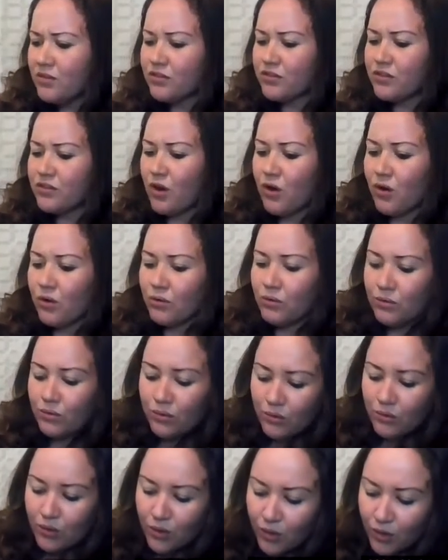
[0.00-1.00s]
so
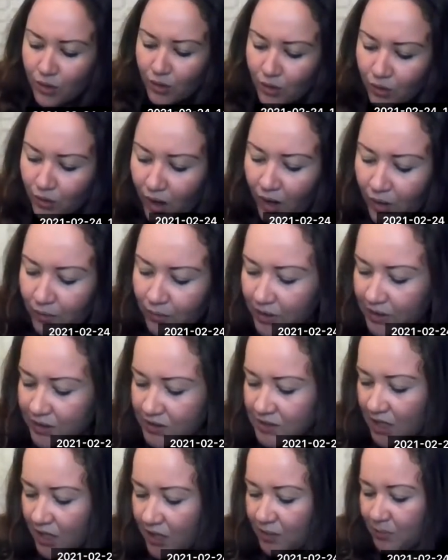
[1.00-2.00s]
I want
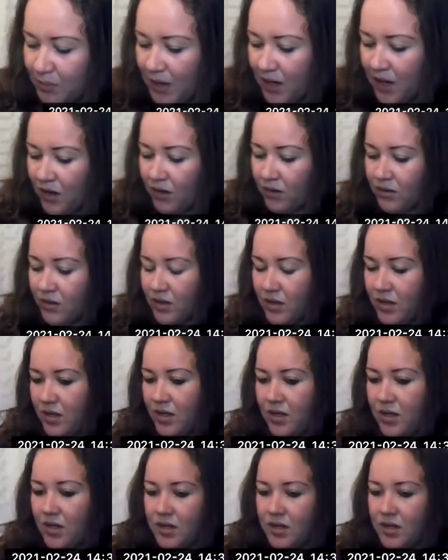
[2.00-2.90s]
to talk about